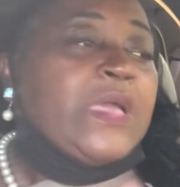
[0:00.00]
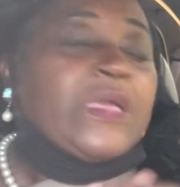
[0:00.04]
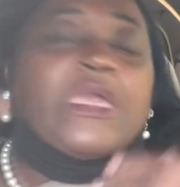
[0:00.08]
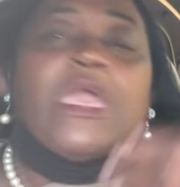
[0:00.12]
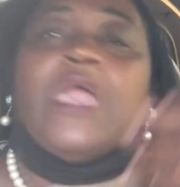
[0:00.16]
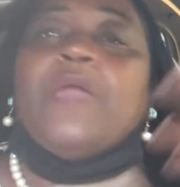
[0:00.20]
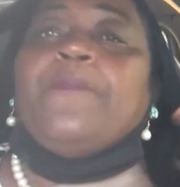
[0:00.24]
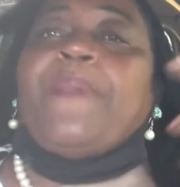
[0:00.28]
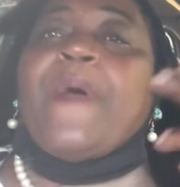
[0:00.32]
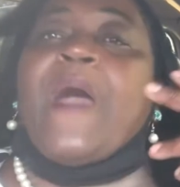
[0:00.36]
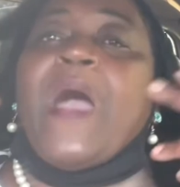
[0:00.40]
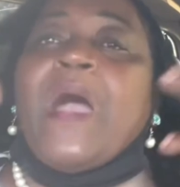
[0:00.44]

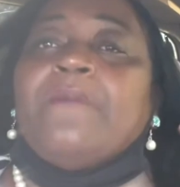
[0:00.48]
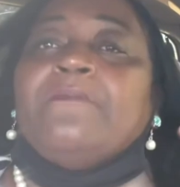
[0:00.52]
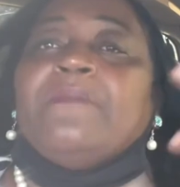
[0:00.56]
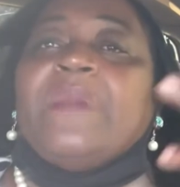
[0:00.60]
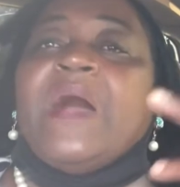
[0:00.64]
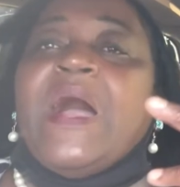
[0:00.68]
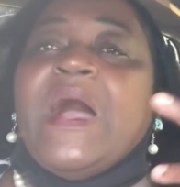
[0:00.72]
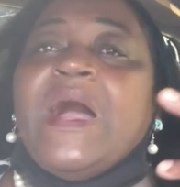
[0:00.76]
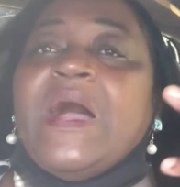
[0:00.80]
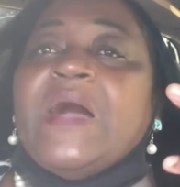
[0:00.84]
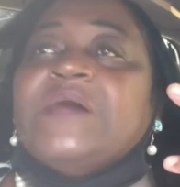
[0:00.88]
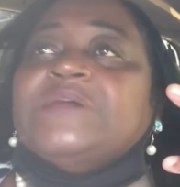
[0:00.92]
Keep our
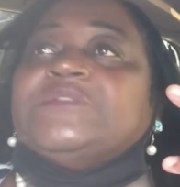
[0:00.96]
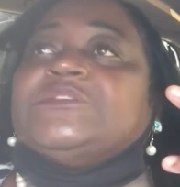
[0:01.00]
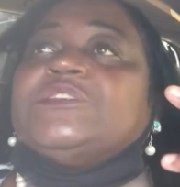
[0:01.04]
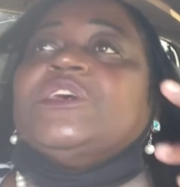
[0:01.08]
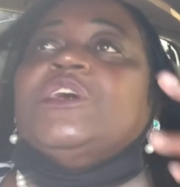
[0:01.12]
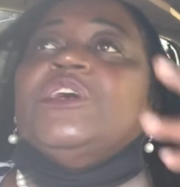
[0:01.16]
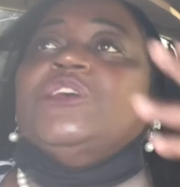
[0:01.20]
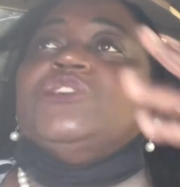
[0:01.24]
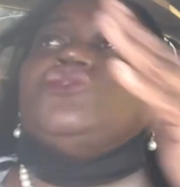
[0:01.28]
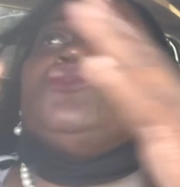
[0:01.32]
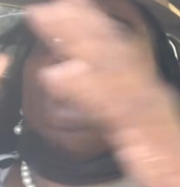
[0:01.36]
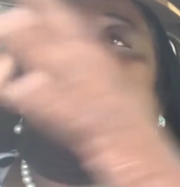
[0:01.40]
minds
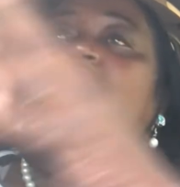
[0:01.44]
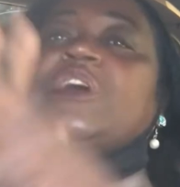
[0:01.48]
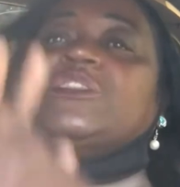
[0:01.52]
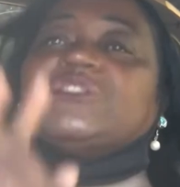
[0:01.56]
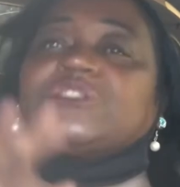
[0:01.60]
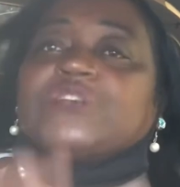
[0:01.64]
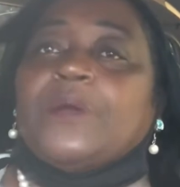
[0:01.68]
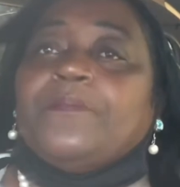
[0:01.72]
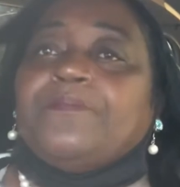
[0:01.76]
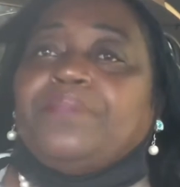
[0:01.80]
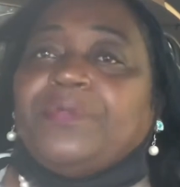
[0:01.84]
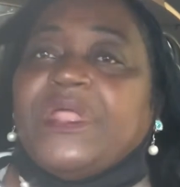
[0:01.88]
and
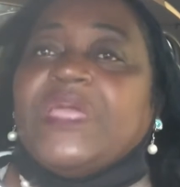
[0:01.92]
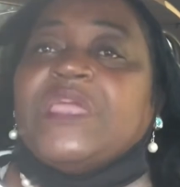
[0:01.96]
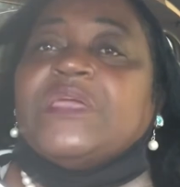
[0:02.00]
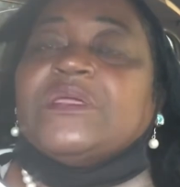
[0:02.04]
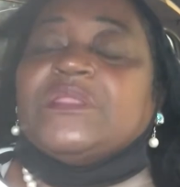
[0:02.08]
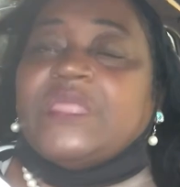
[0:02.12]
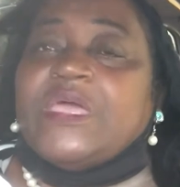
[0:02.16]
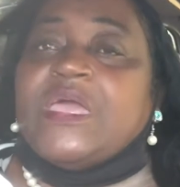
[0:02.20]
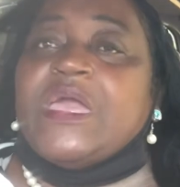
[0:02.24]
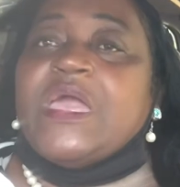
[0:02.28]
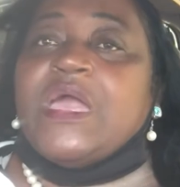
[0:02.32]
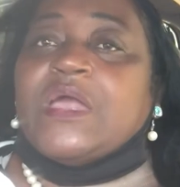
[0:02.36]
trust
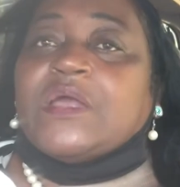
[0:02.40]
completely